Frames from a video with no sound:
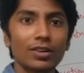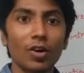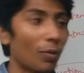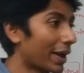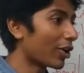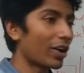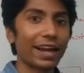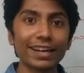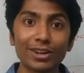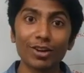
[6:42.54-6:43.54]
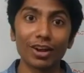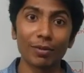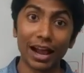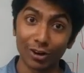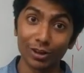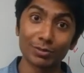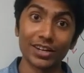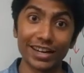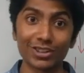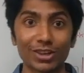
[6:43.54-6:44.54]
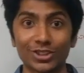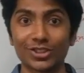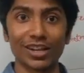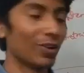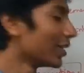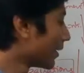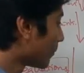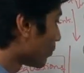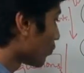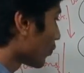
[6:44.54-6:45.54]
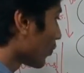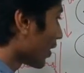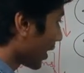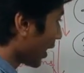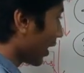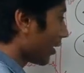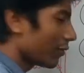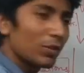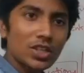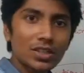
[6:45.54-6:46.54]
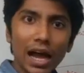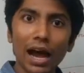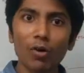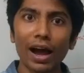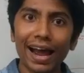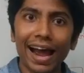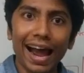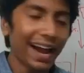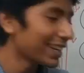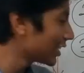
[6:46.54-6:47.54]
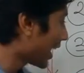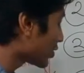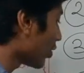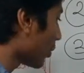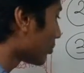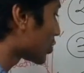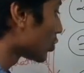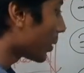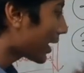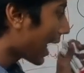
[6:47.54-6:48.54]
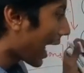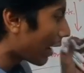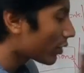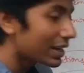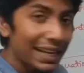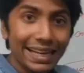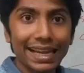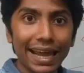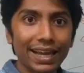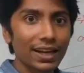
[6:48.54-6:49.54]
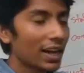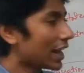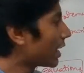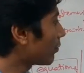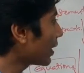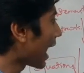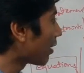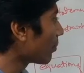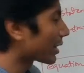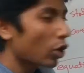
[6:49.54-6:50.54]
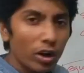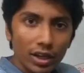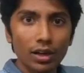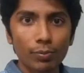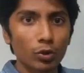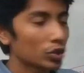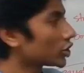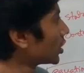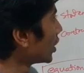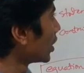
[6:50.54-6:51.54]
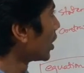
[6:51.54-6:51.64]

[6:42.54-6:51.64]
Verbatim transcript: Oh my God, I need to learn about algorithms and data structures now. Which is how I solve problems too, but I would really like if we have a methodical approach